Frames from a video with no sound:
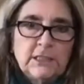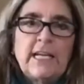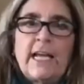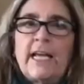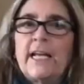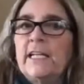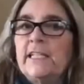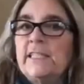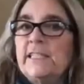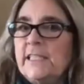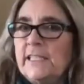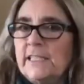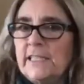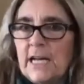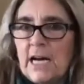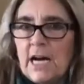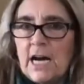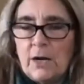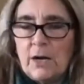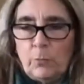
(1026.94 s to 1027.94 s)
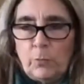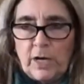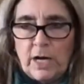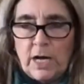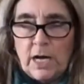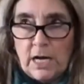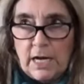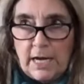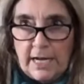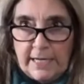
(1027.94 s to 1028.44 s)
And I did not, when
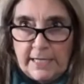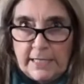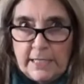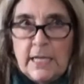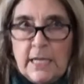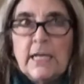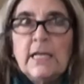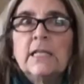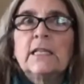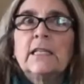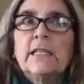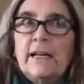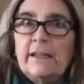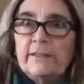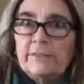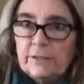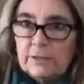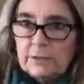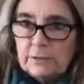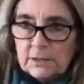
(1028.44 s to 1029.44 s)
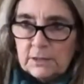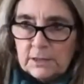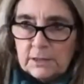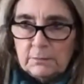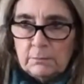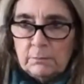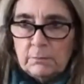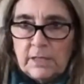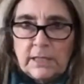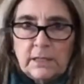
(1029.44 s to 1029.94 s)
I left
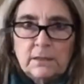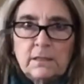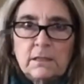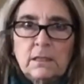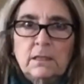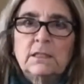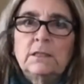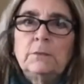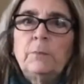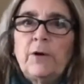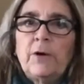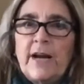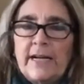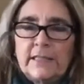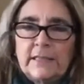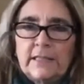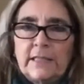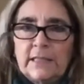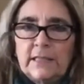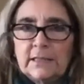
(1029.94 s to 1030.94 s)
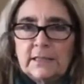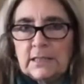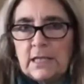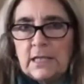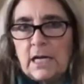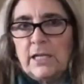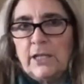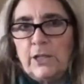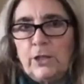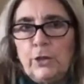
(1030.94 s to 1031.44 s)
my consulting practice,
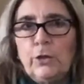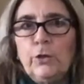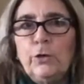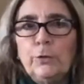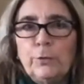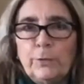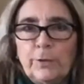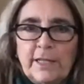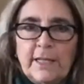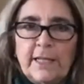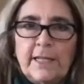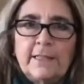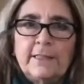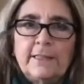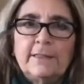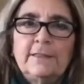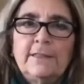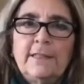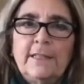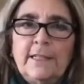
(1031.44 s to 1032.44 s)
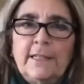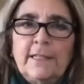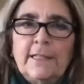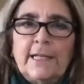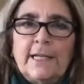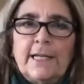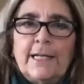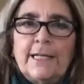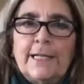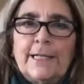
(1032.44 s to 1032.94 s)
I knew that
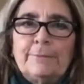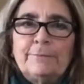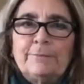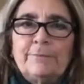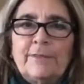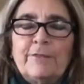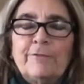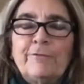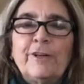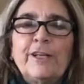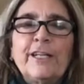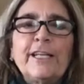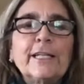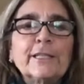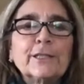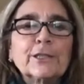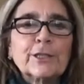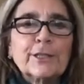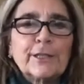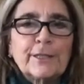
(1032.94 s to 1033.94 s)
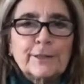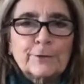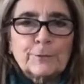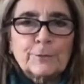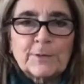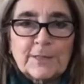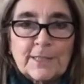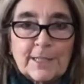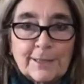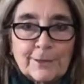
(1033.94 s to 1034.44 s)
financially this
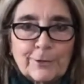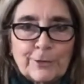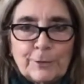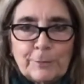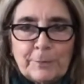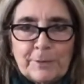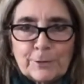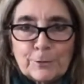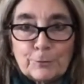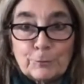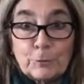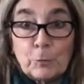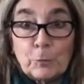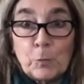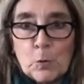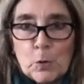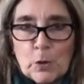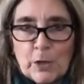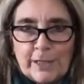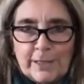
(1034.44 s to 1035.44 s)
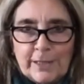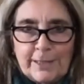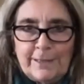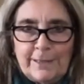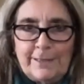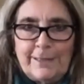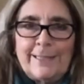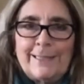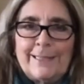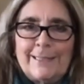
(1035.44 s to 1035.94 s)
was not going to be as
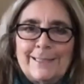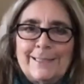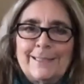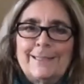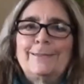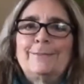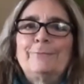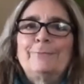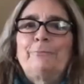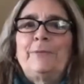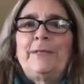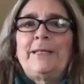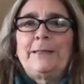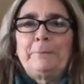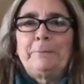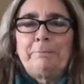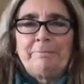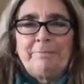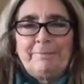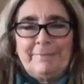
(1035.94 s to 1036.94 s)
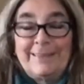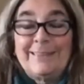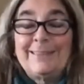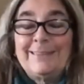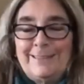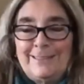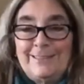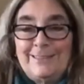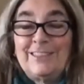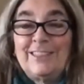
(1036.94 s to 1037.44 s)
rewarding as being a
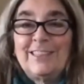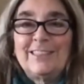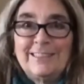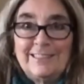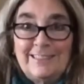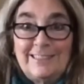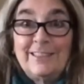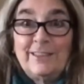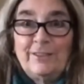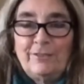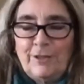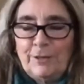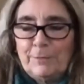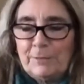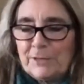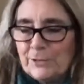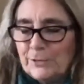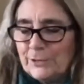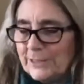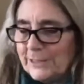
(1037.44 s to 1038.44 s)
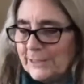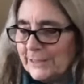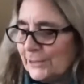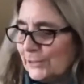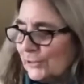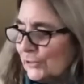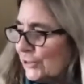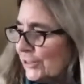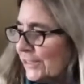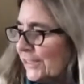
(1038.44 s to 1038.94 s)
consultant in the pharmaceutical
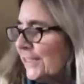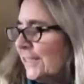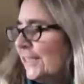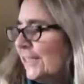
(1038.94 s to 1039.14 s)
industry.